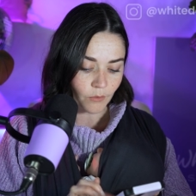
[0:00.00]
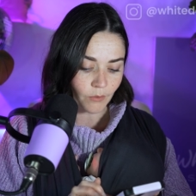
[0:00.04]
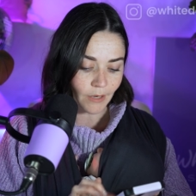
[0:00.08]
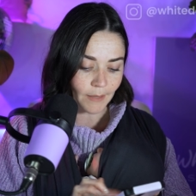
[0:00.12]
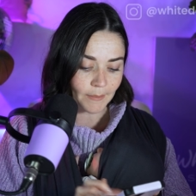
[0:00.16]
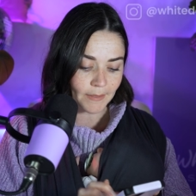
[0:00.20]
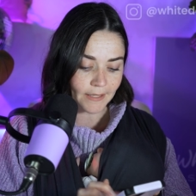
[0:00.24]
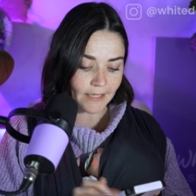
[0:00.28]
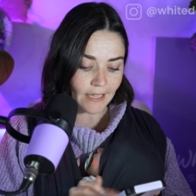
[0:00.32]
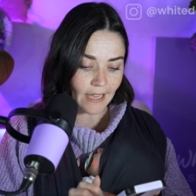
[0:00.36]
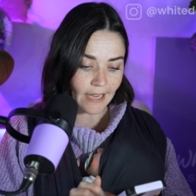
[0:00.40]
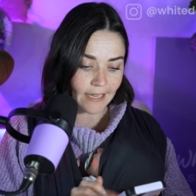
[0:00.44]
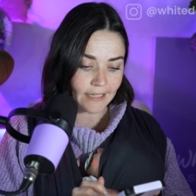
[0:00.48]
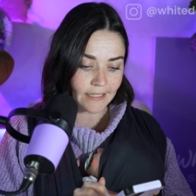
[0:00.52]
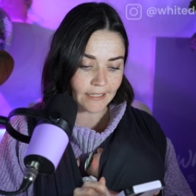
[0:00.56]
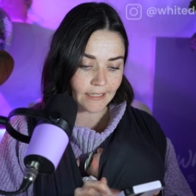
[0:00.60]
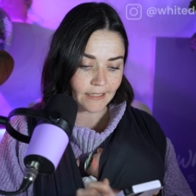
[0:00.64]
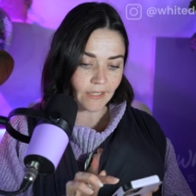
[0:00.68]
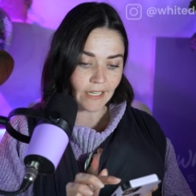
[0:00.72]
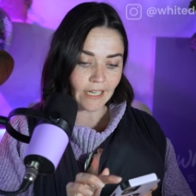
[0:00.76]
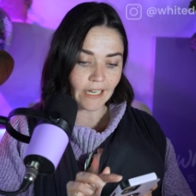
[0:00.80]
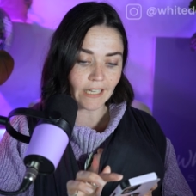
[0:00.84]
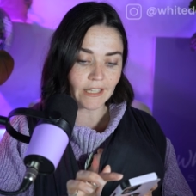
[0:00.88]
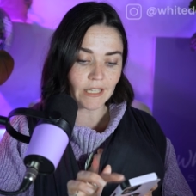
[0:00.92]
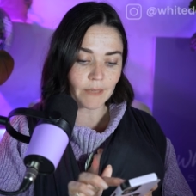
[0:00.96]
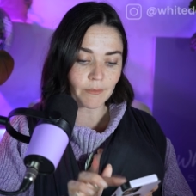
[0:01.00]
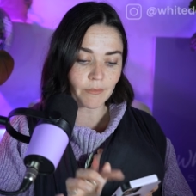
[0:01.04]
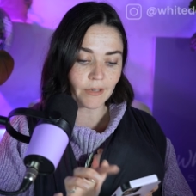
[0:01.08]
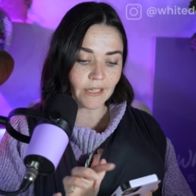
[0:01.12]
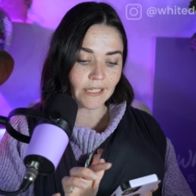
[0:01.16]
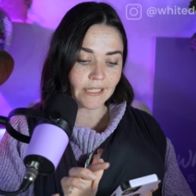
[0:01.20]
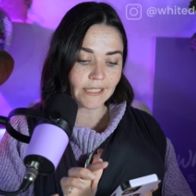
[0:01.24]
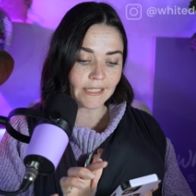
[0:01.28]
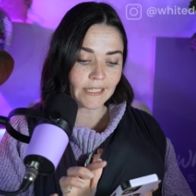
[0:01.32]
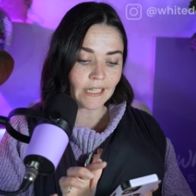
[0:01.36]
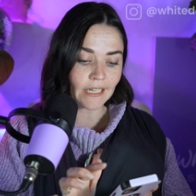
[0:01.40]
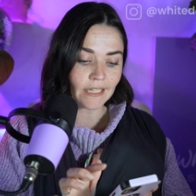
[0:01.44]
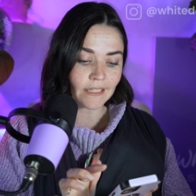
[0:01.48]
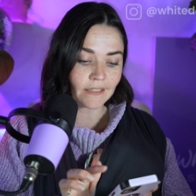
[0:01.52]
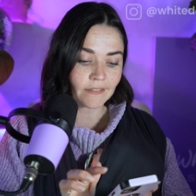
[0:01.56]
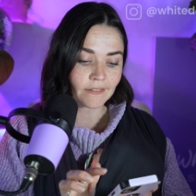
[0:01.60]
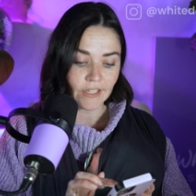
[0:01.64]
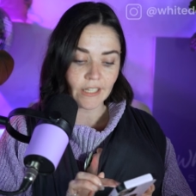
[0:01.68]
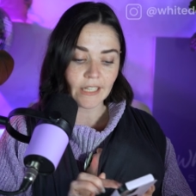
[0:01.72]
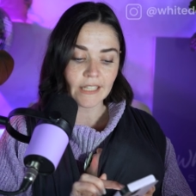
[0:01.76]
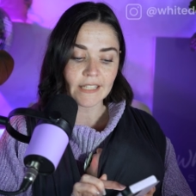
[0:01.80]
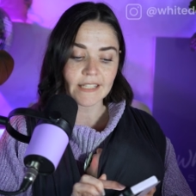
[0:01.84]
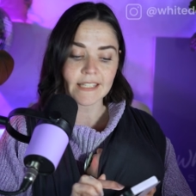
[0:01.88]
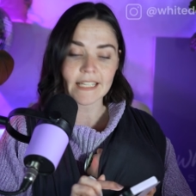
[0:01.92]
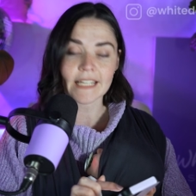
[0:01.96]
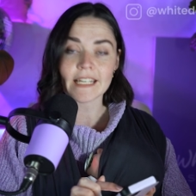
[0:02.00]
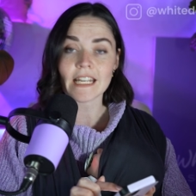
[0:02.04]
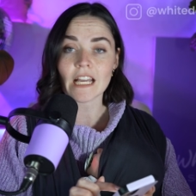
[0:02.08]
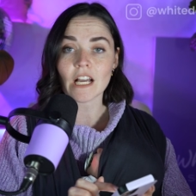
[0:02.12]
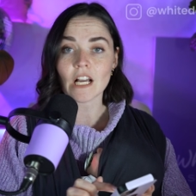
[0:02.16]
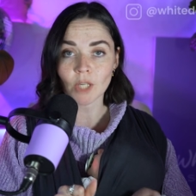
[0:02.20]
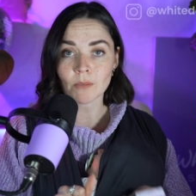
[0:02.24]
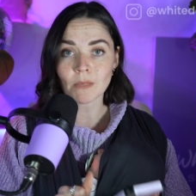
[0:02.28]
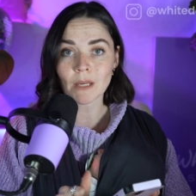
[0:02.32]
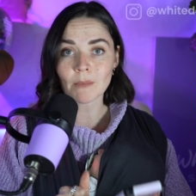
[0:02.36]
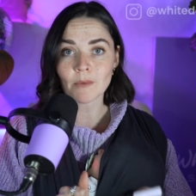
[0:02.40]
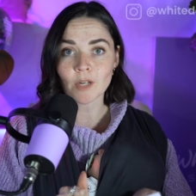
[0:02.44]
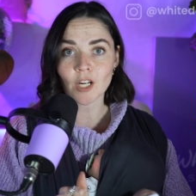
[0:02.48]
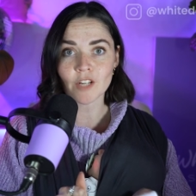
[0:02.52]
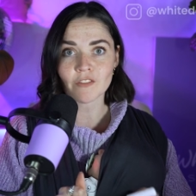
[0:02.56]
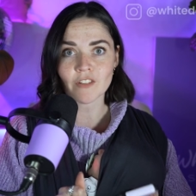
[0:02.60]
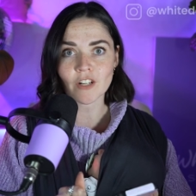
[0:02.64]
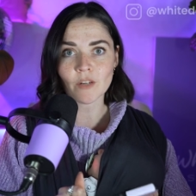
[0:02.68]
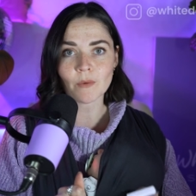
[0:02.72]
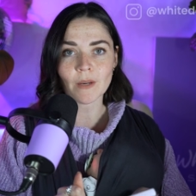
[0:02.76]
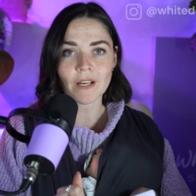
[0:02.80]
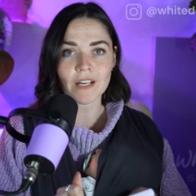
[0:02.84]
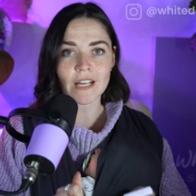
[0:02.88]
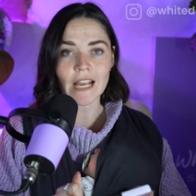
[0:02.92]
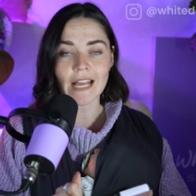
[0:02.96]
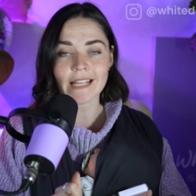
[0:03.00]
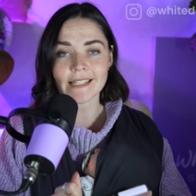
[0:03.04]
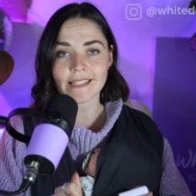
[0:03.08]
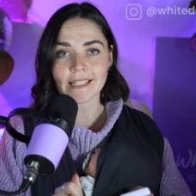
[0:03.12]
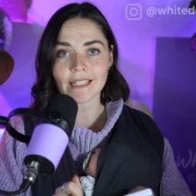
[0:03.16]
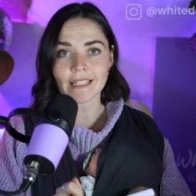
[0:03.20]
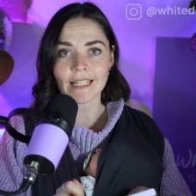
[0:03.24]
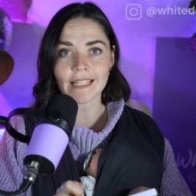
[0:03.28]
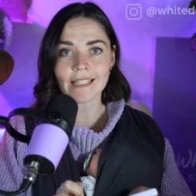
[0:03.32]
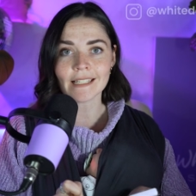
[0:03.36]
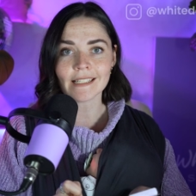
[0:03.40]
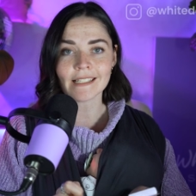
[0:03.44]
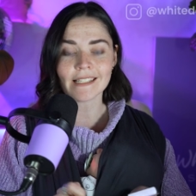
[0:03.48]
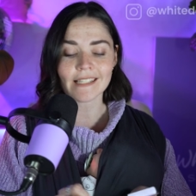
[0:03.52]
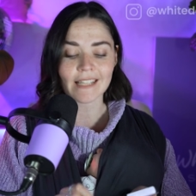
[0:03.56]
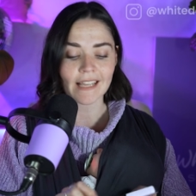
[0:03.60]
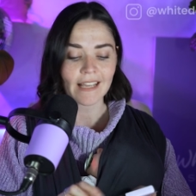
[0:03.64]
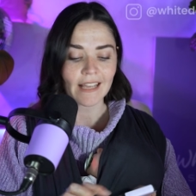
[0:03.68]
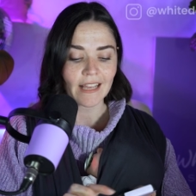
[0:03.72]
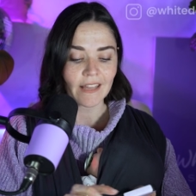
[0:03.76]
website. I can then press done. You can see now on my profile where it has the links.